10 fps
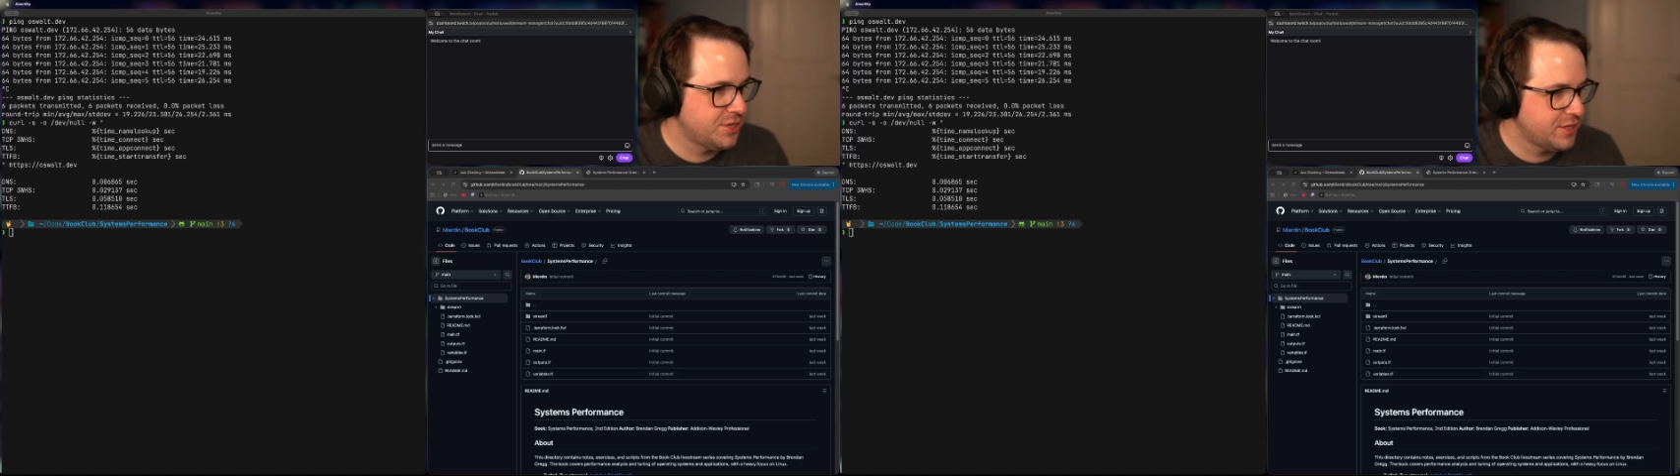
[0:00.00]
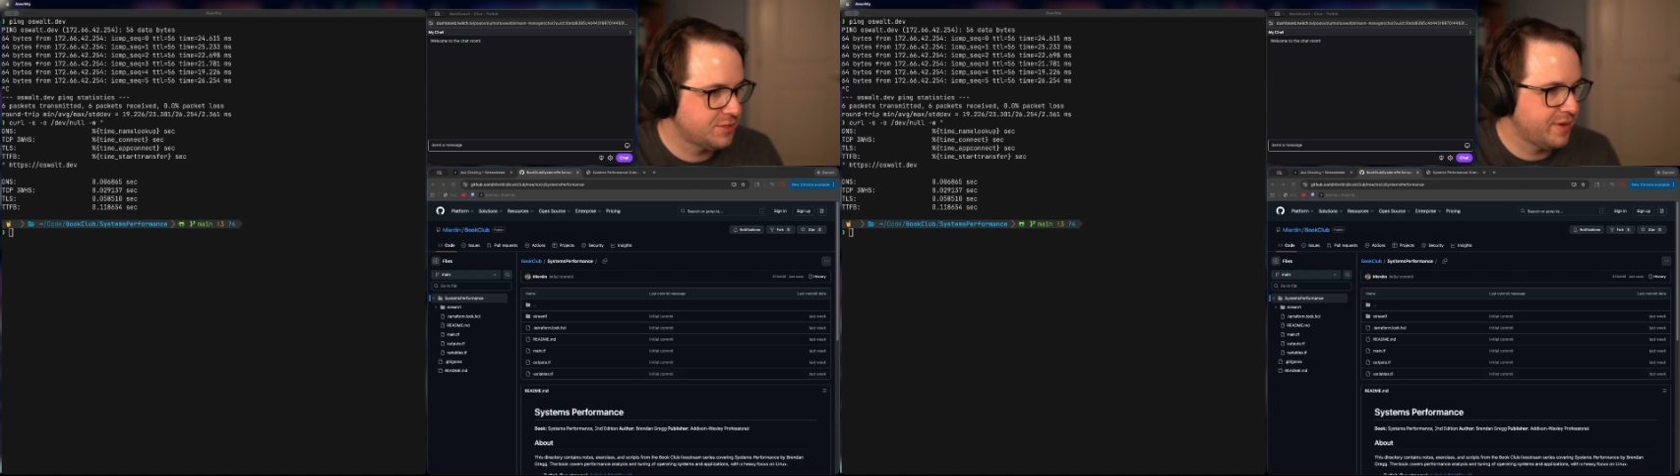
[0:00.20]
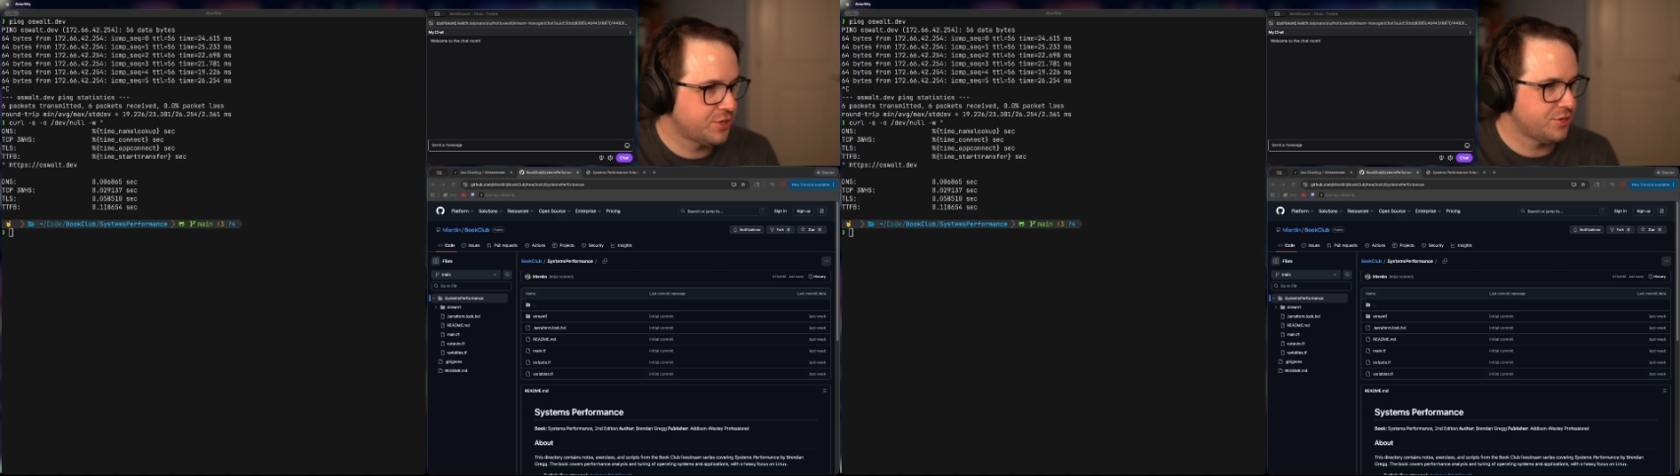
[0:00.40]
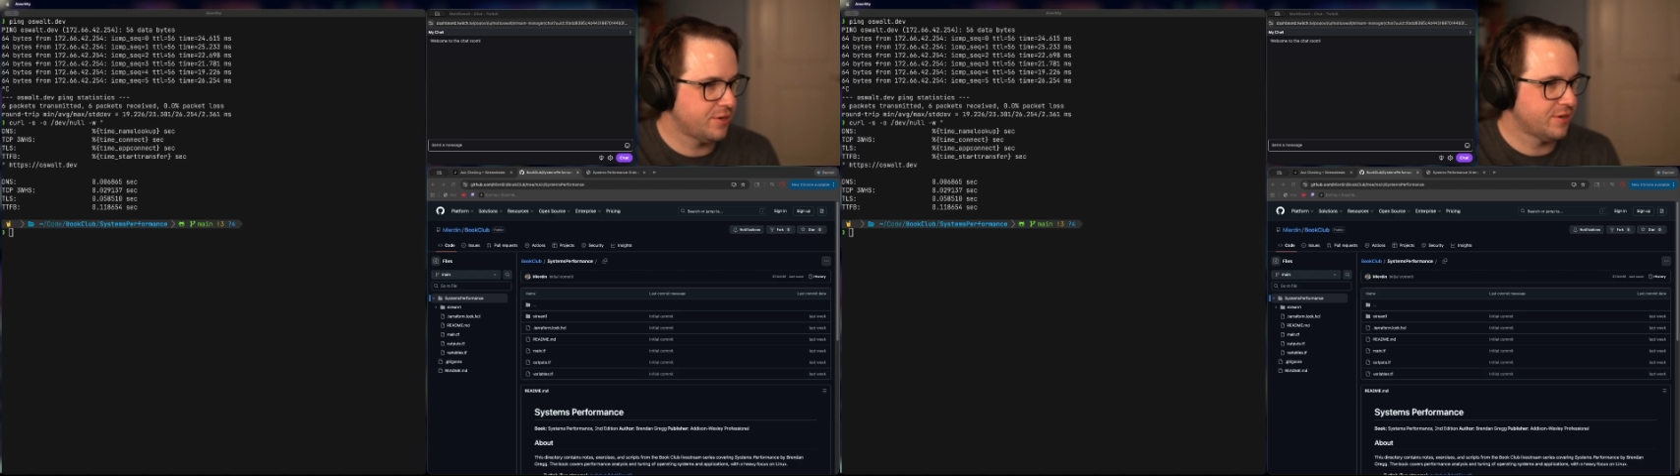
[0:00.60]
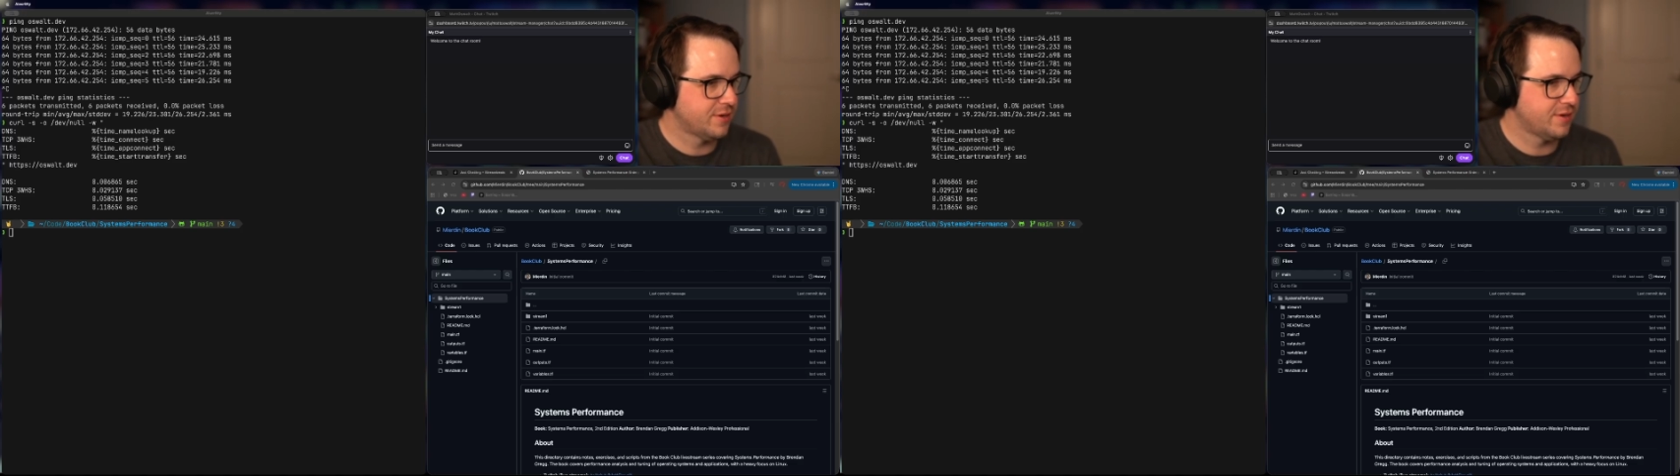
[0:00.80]
just to make
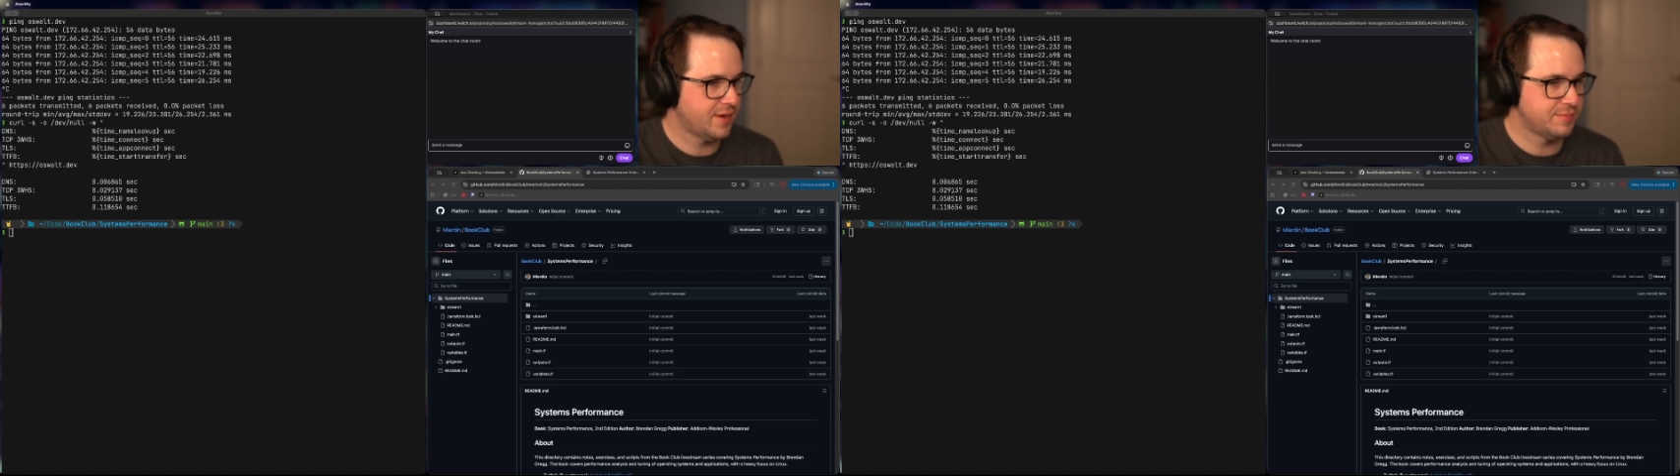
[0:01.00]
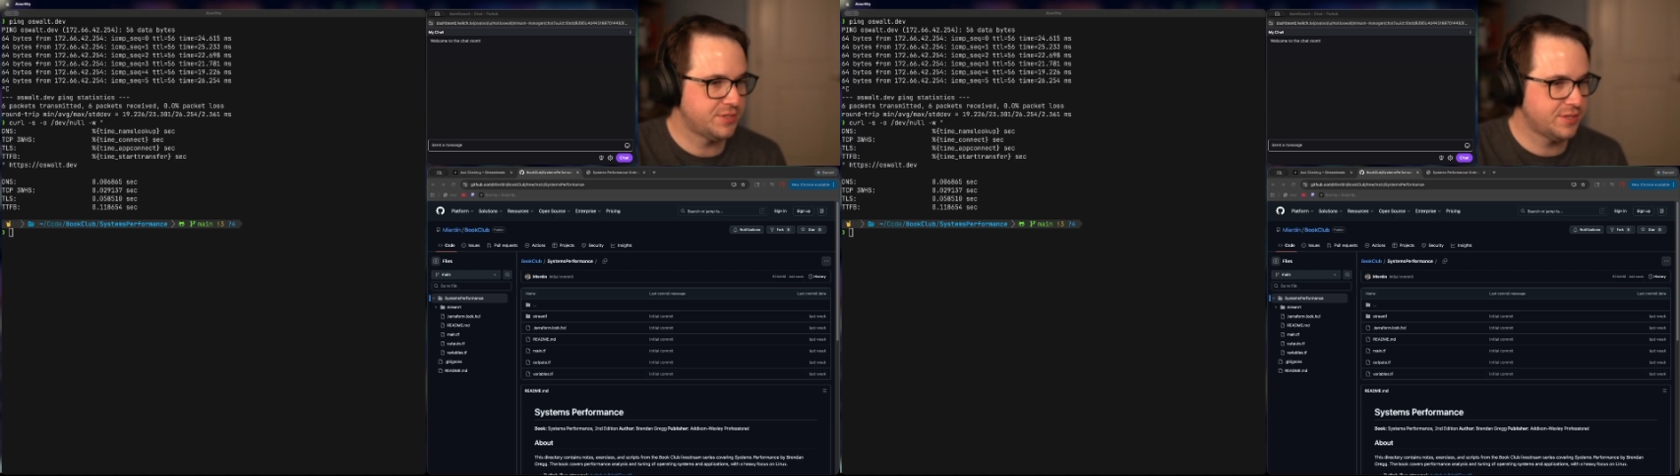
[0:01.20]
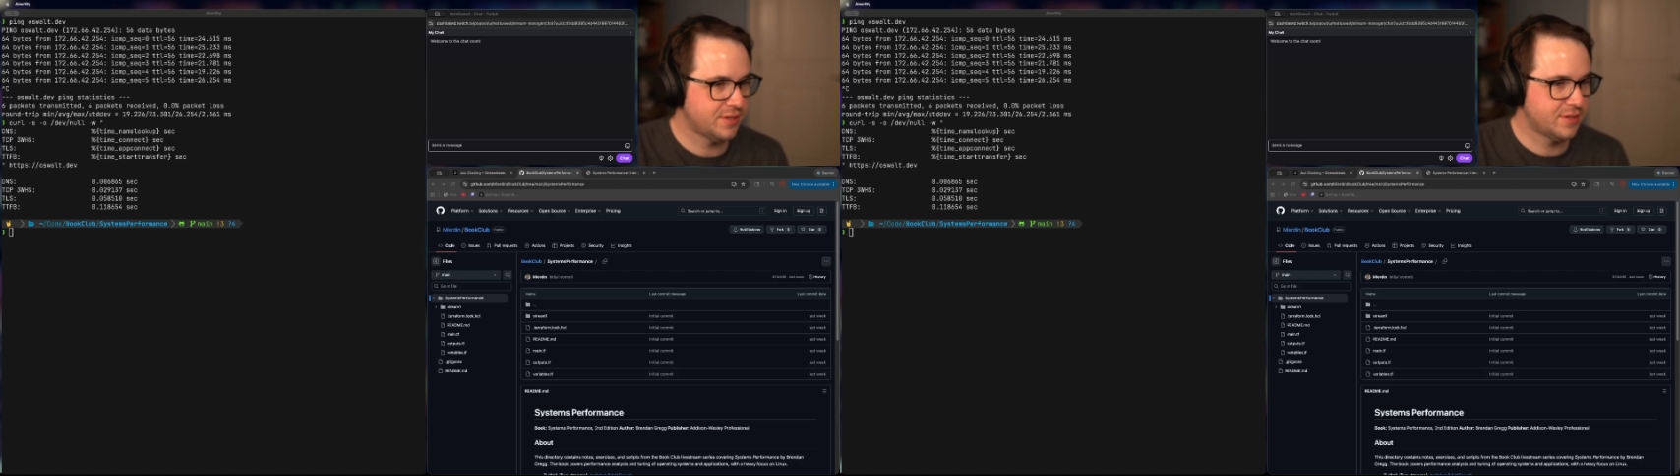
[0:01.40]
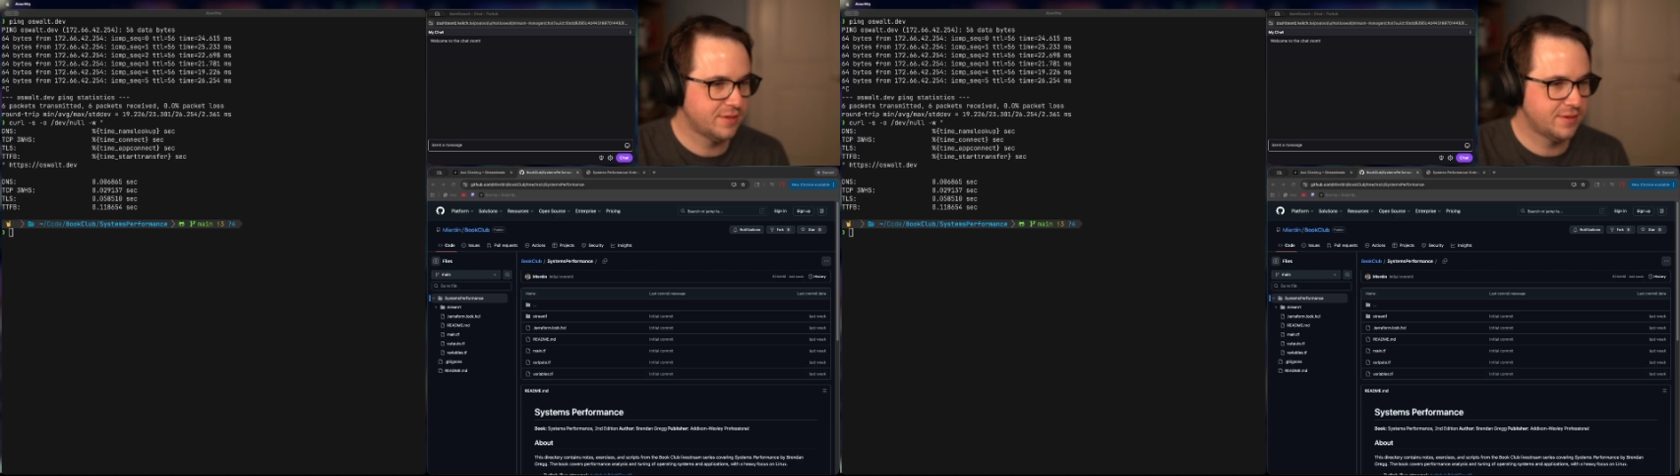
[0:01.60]
sure I'm still